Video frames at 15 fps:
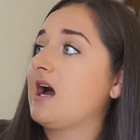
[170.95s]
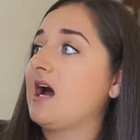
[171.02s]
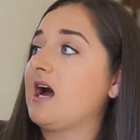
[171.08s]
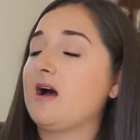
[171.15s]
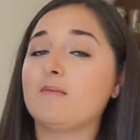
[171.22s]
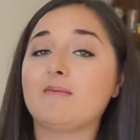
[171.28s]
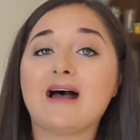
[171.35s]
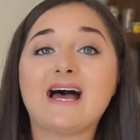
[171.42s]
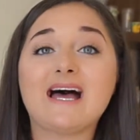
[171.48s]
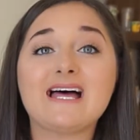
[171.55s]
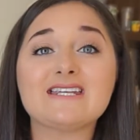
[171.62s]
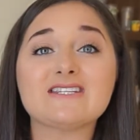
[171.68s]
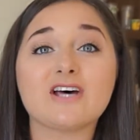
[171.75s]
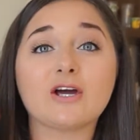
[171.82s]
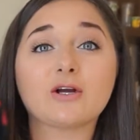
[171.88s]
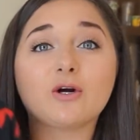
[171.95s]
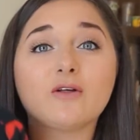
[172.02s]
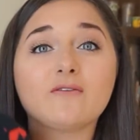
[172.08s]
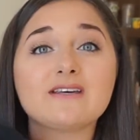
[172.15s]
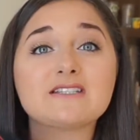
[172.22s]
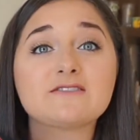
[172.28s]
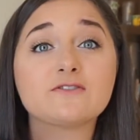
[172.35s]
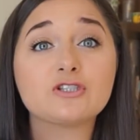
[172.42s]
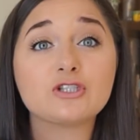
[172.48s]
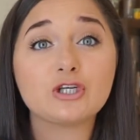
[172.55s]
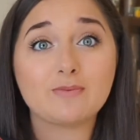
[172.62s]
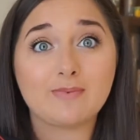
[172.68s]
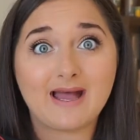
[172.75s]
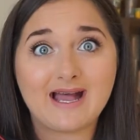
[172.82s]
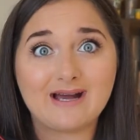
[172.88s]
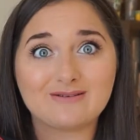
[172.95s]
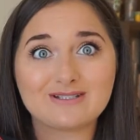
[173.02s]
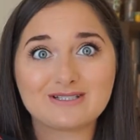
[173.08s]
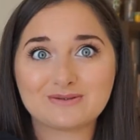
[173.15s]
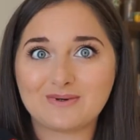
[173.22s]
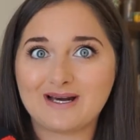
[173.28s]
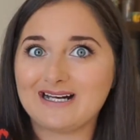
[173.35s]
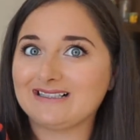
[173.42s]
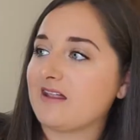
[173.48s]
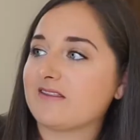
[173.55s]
And I got this for £2 as well.